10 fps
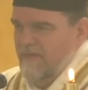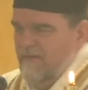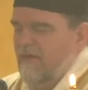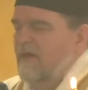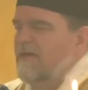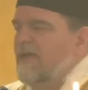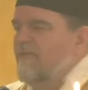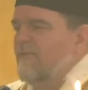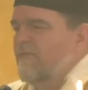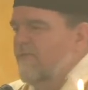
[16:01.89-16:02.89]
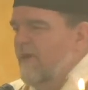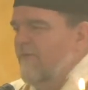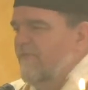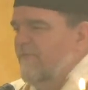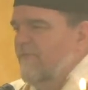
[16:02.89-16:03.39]
God gave
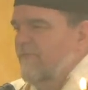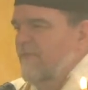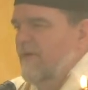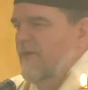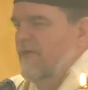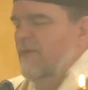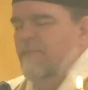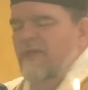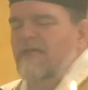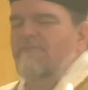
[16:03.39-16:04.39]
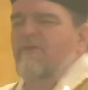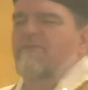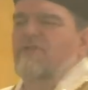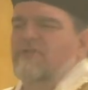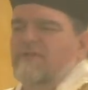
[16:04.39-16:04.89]
himself in the beatific
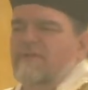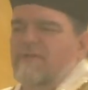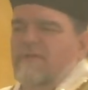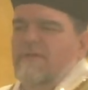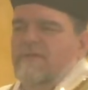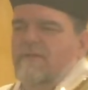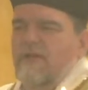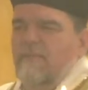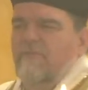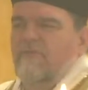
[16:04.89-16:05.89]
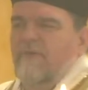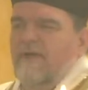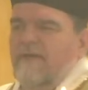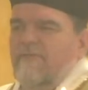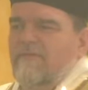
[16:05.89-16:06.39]
vision to Thomas
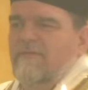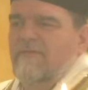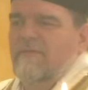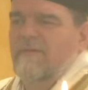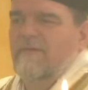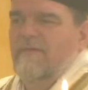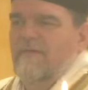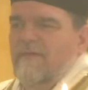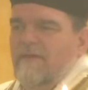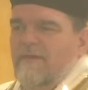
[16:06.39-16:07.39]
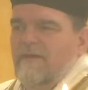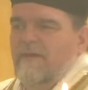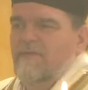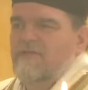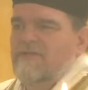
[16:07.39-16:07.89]
Aquinas.
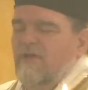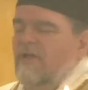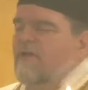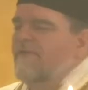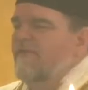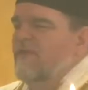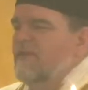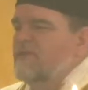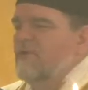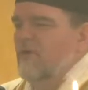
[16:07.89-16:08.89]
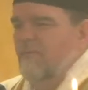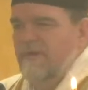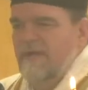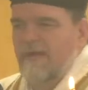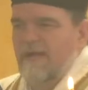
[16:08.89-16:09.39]
He was still under 50 years old
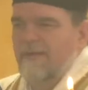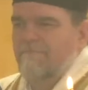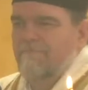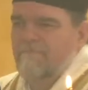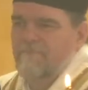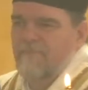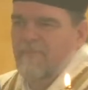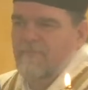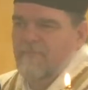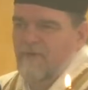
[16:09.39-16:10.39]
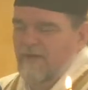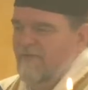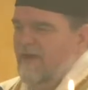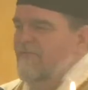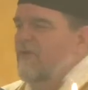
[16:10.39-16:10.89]
when he died.
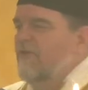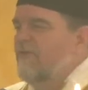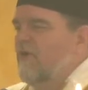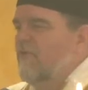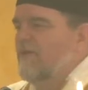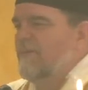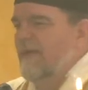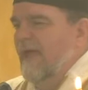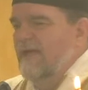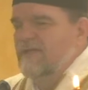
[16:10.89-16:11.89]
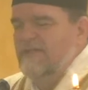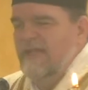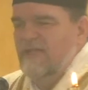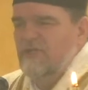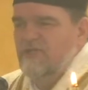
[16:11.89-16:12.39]
25 years old when he began to
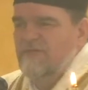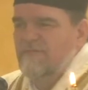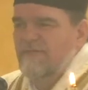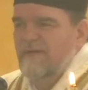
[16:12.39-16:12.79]
teach.